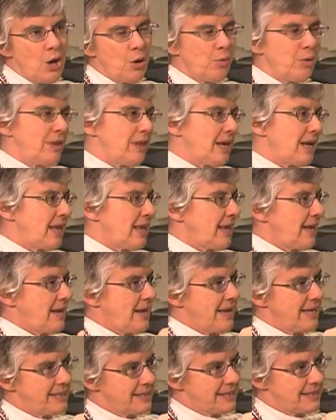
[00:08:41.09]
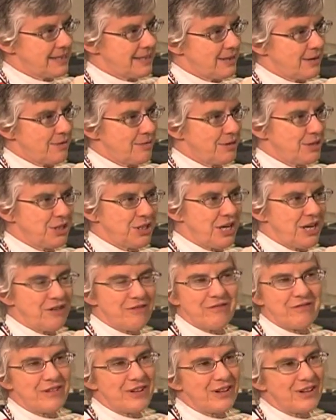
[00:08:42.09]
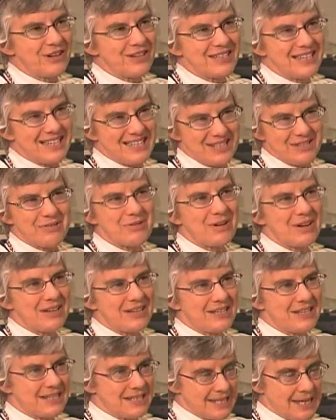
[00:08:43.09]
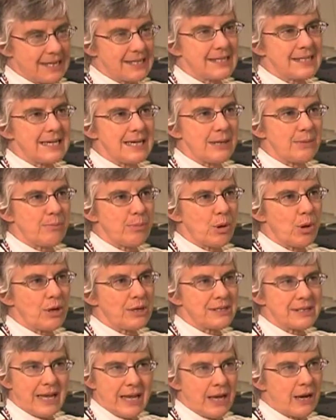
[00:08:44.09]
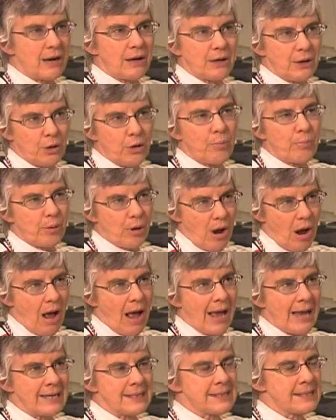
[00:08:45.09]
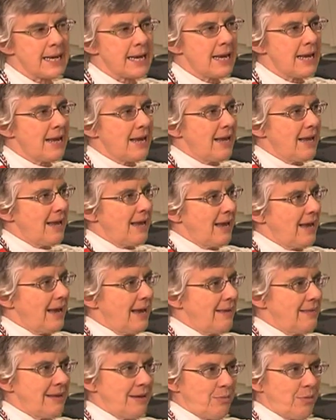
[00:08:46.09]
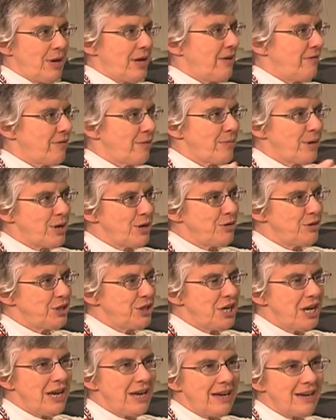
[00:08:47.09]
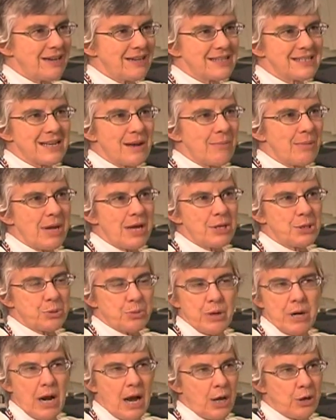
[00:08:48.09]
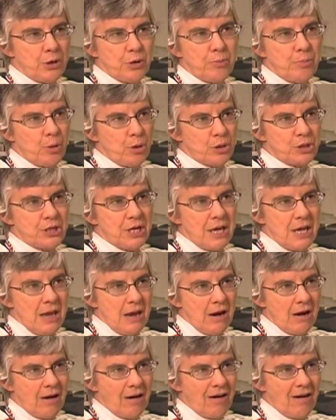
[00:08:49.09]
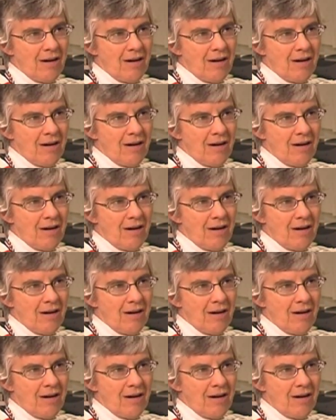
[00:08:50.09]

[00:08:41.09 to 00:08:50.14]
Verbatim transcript: When the kid gets their sheet filled to, to 16 books, they get a little prize and then we give them a new sheet. Some kids read 100 books a year.